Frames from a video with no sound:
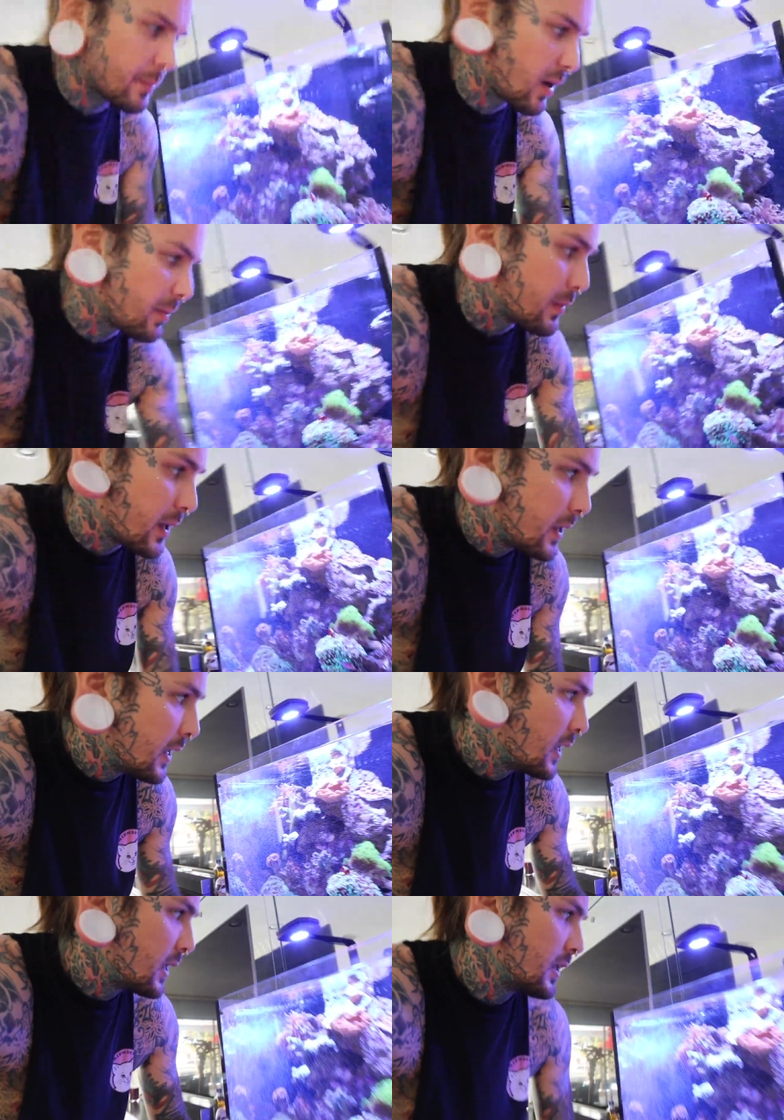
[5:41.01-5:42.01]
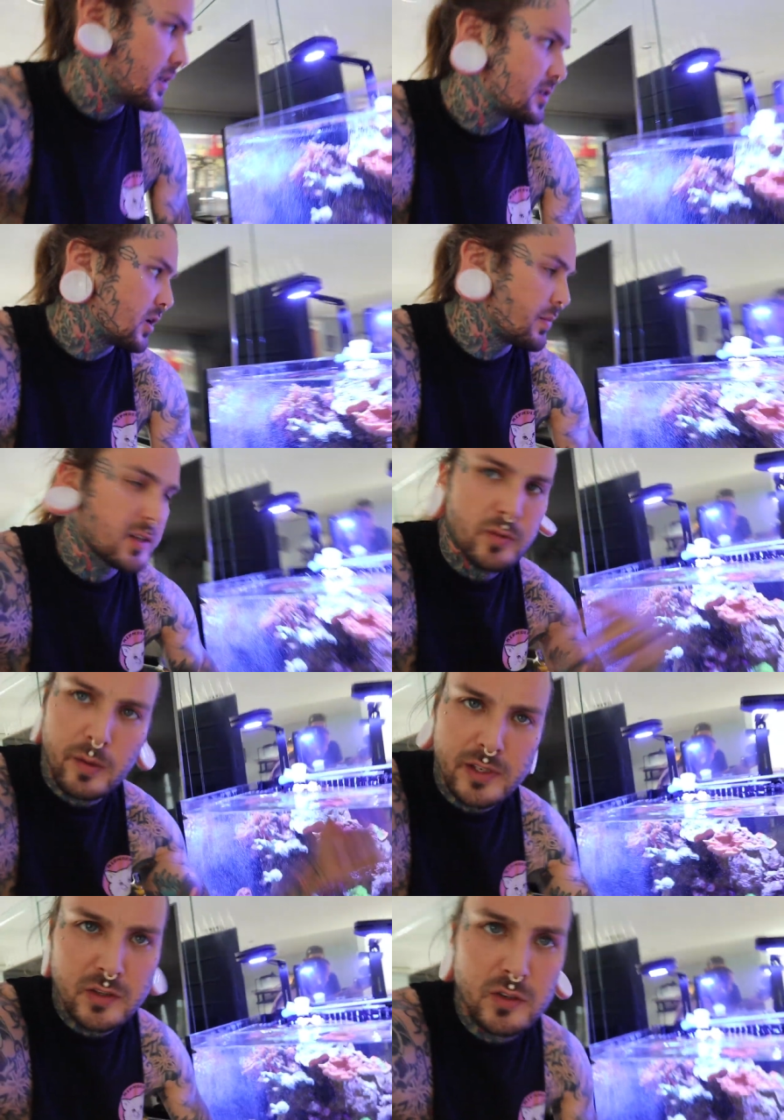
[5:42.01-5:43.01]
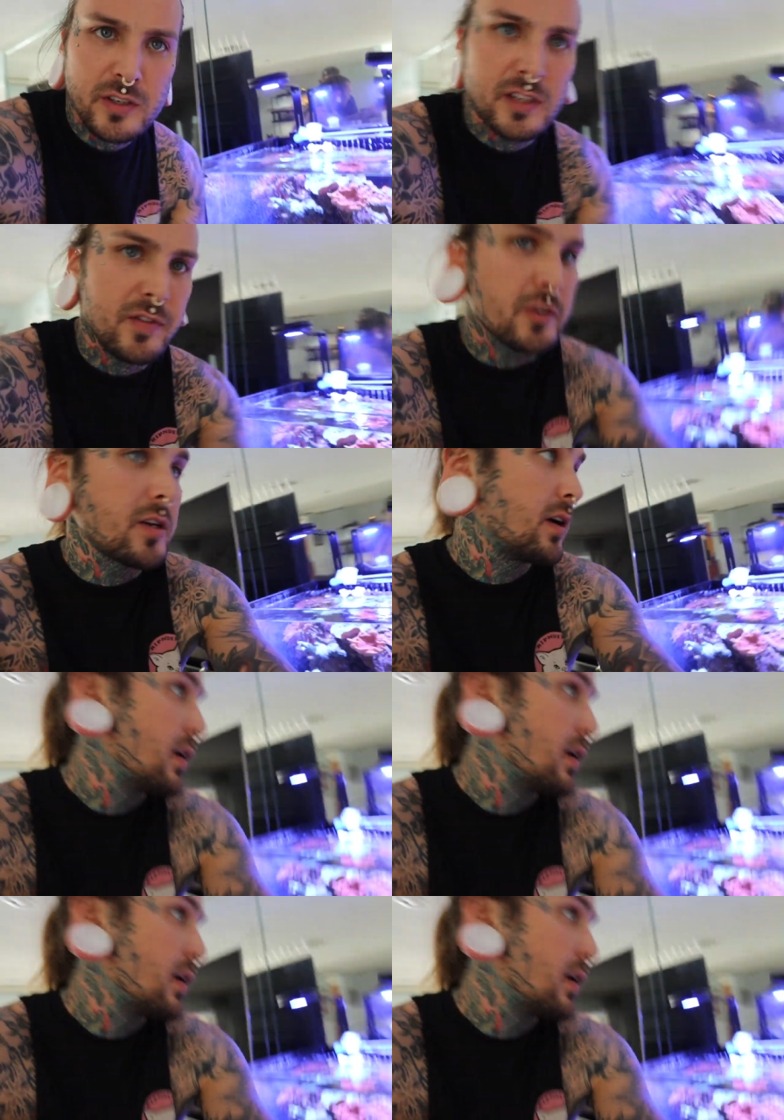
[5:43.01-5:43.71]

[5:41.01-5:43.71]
that problem, but let's go mess around with these little snakes first.